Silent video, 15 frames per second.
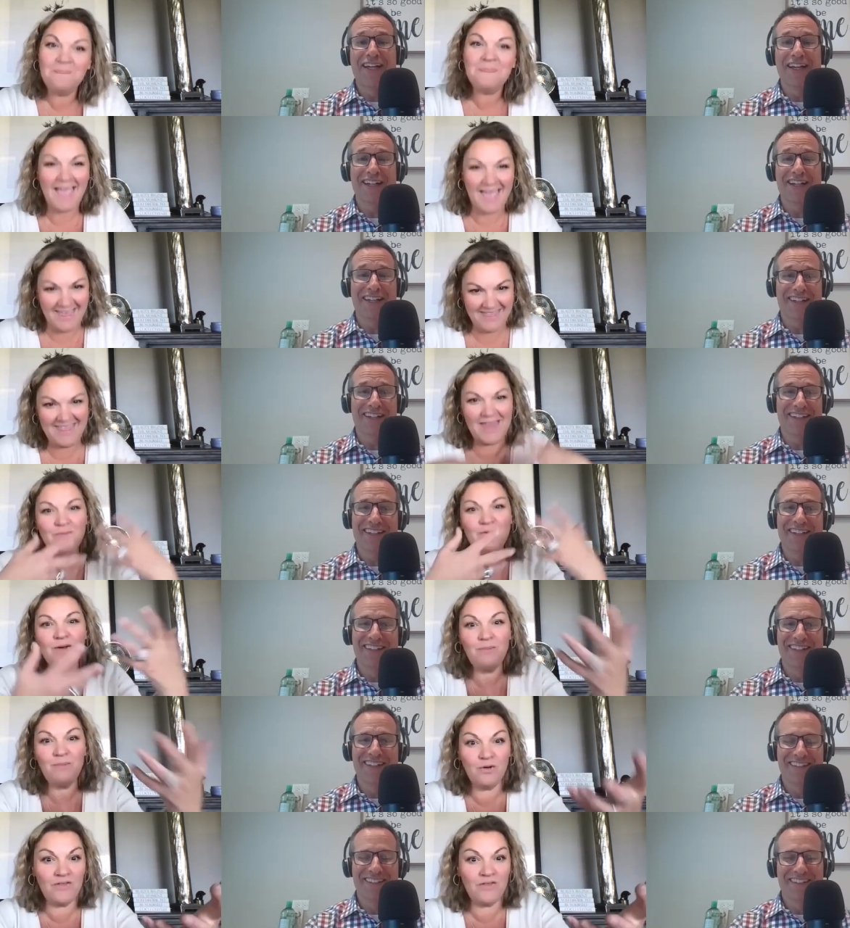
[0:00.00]
Speaker 1: and then we'll
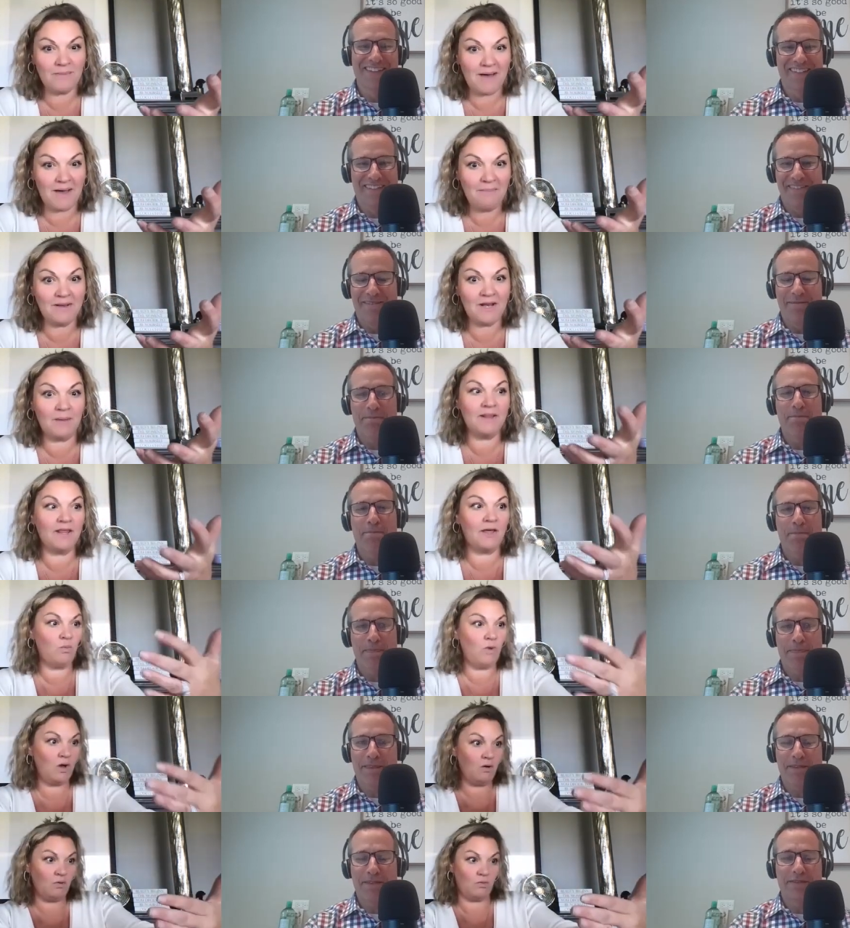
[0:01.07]
pull them up and I'll be like,
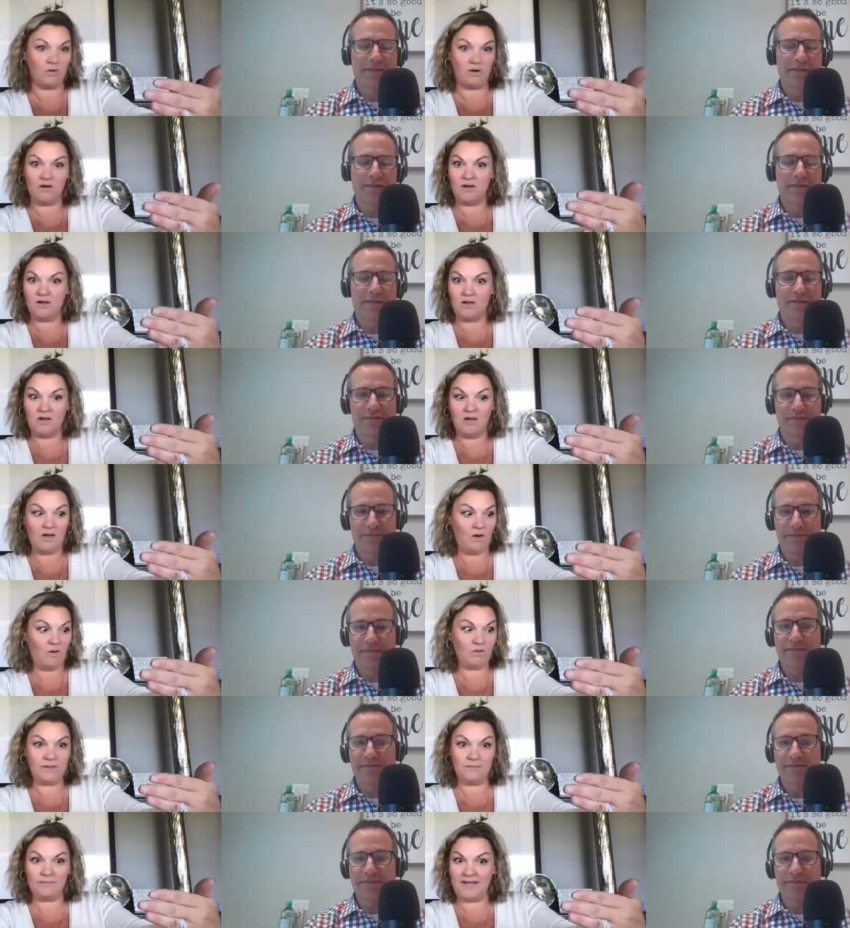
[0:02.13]
whoa,
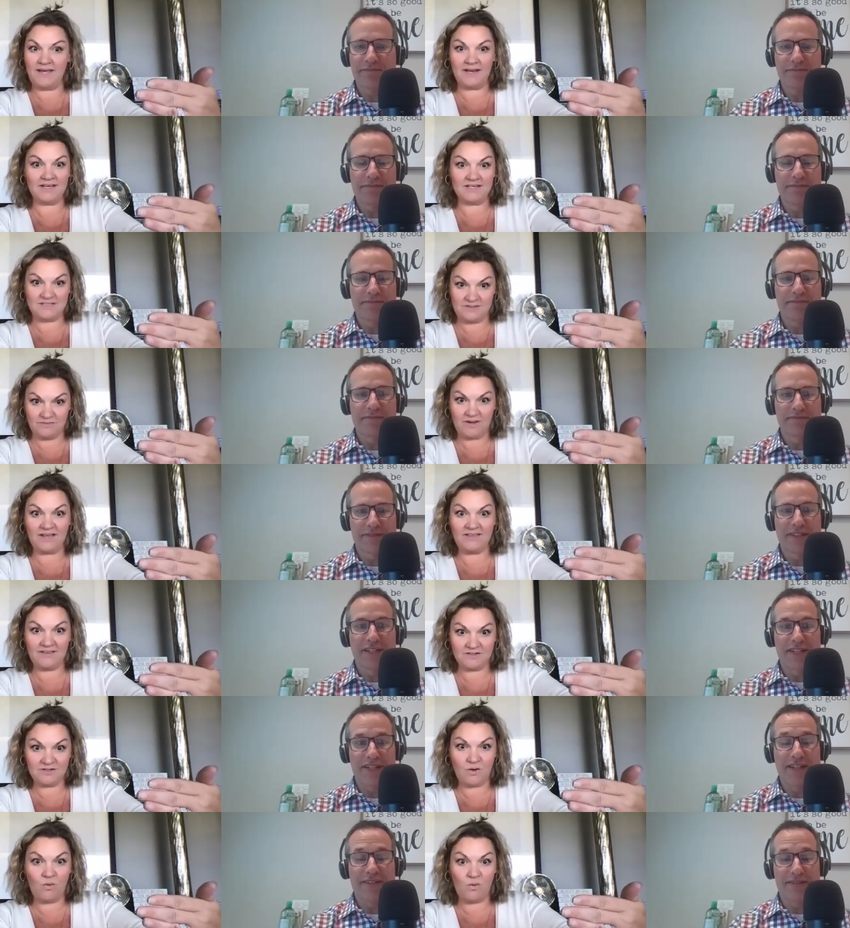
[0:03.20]
holy bananas, right?
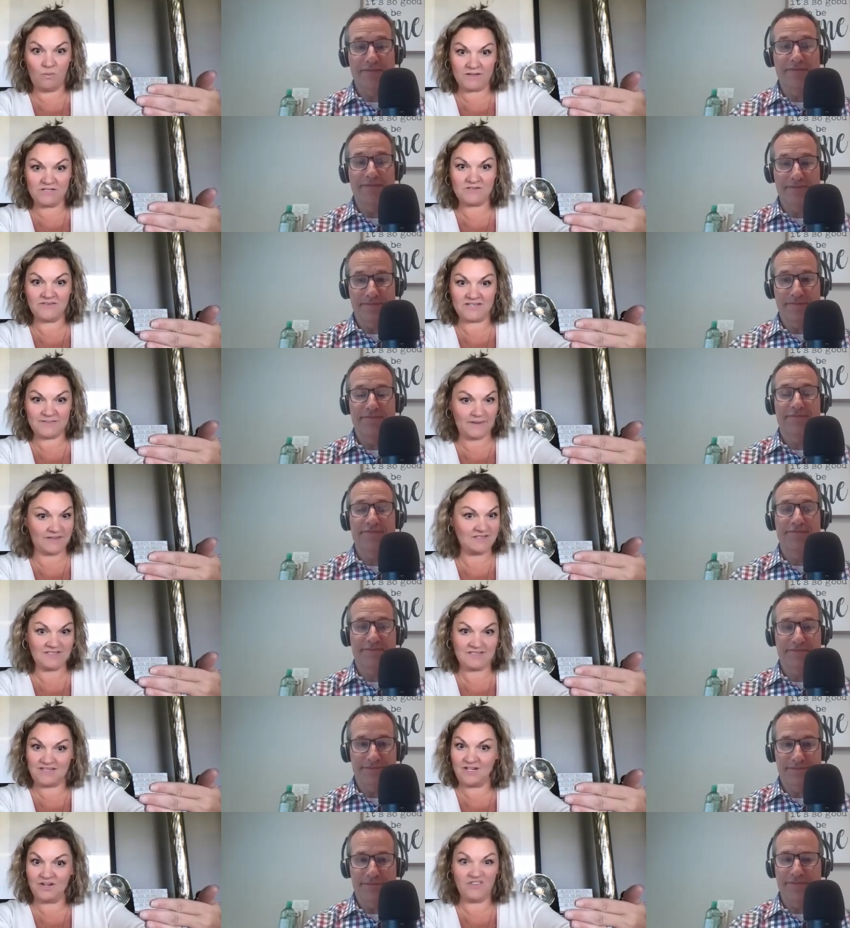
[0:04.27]
There's yeah.
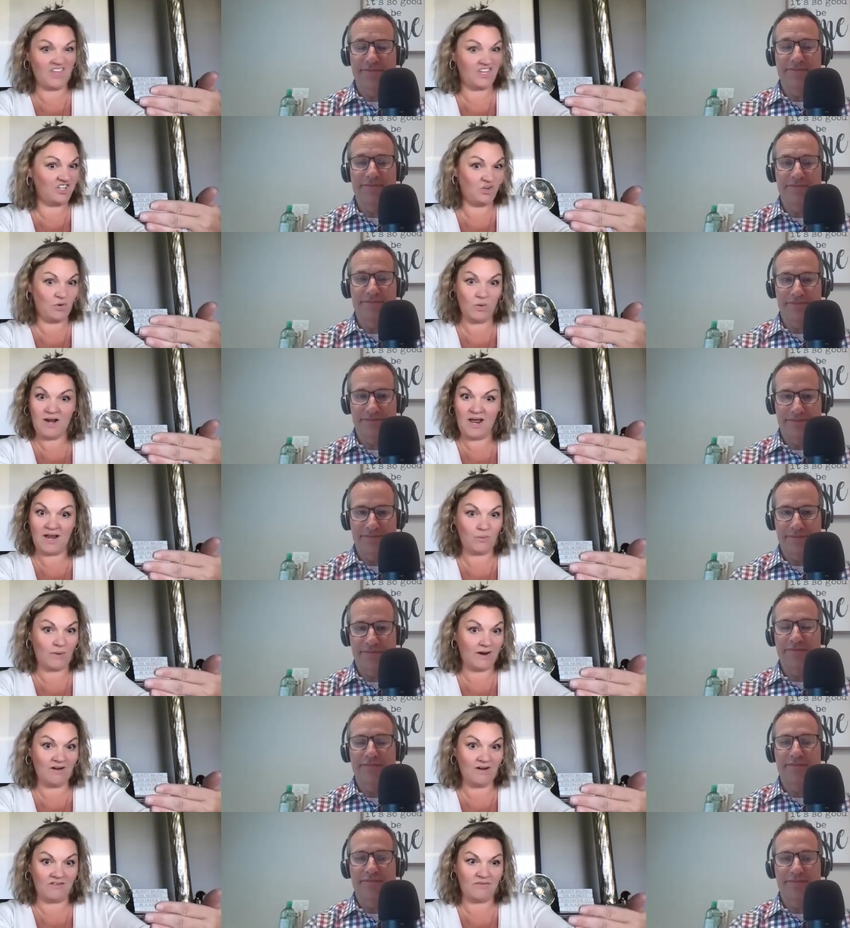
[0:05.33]
expenses in here that you're not
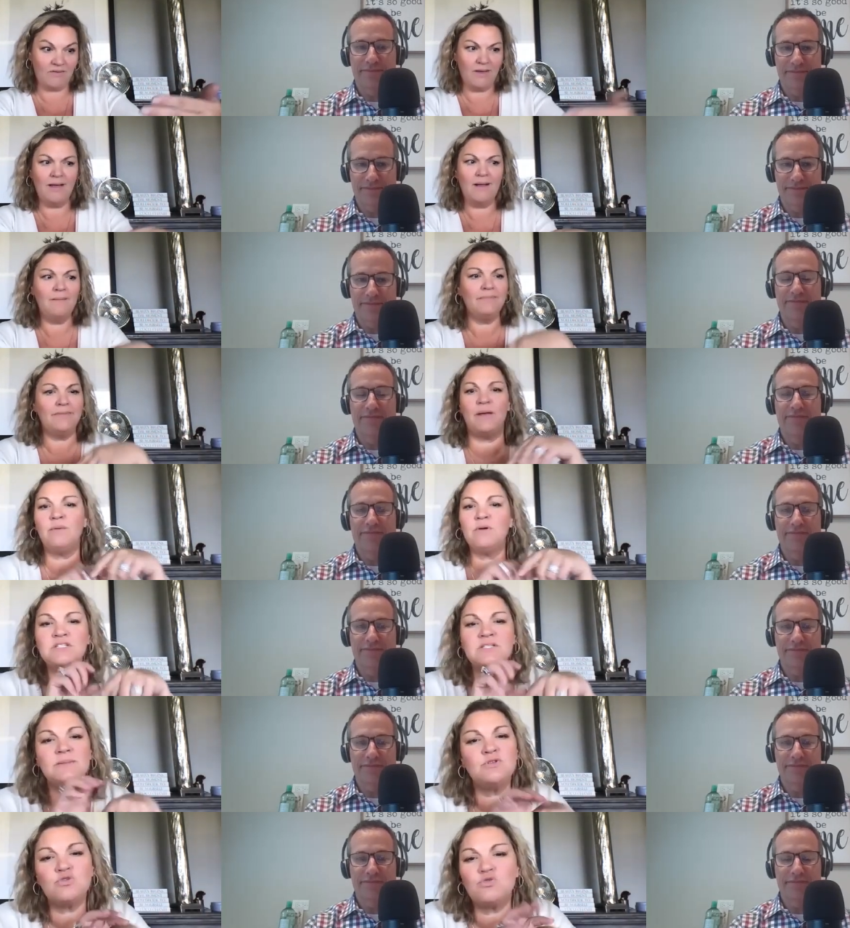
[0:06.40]
aware of. They were
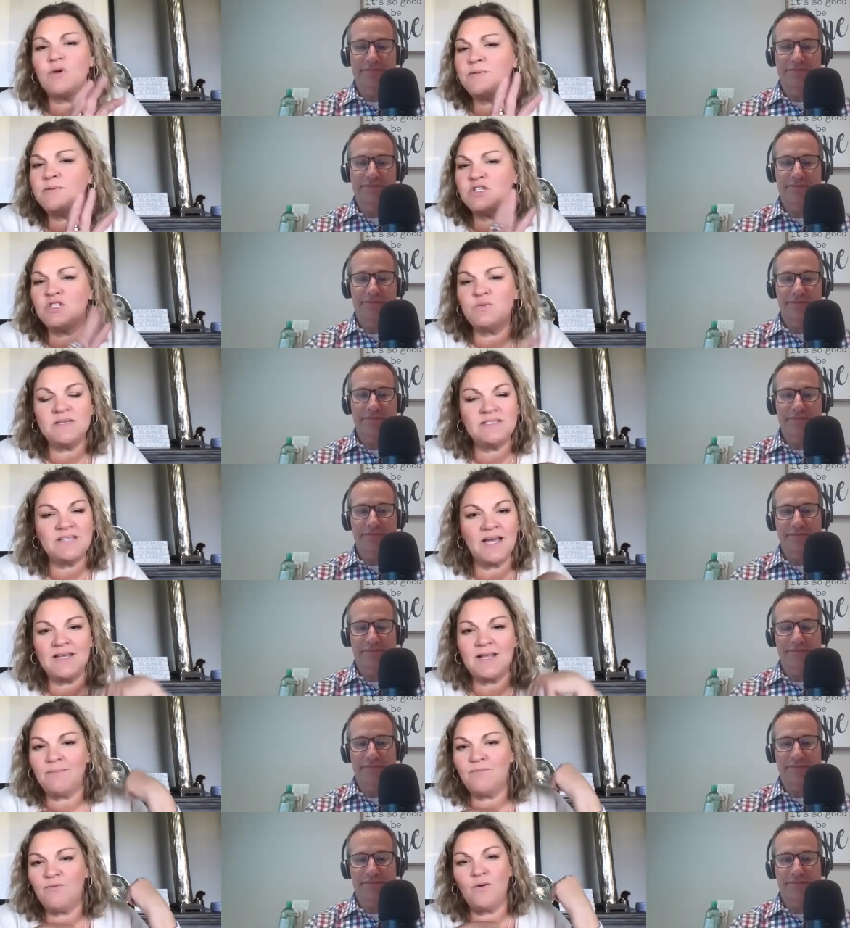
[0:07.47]
subscriptions we
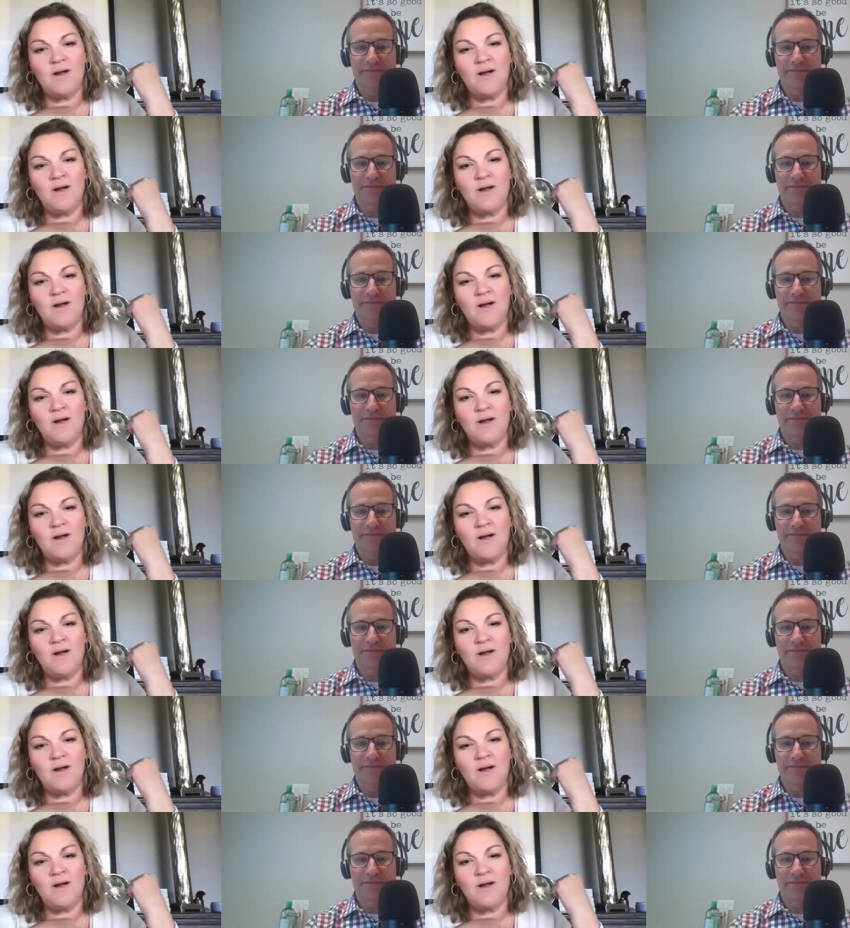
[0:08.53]
signed up